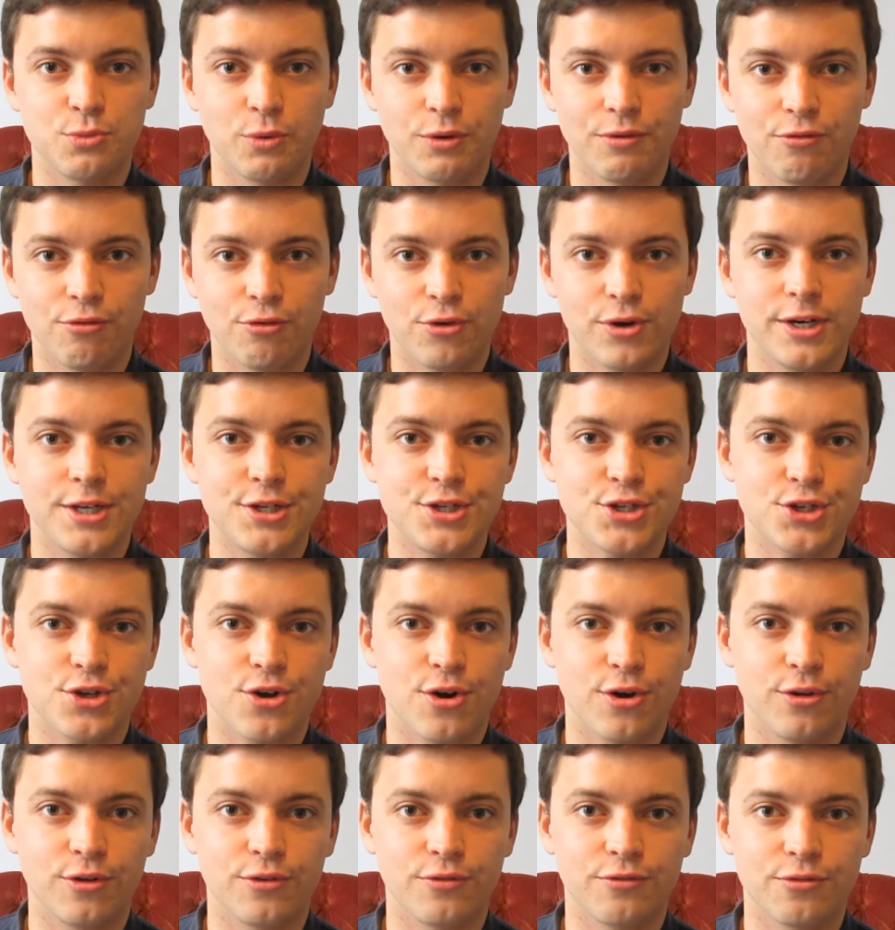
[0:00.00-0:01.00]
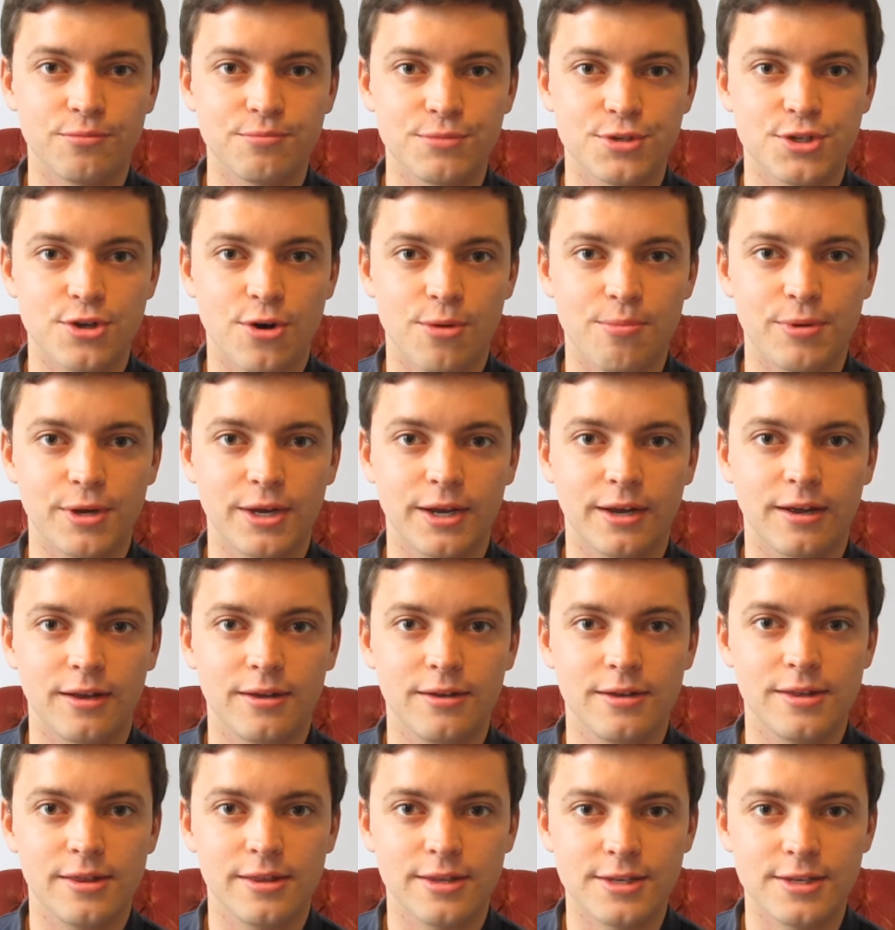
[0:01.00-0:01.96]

we've really struggled from stopping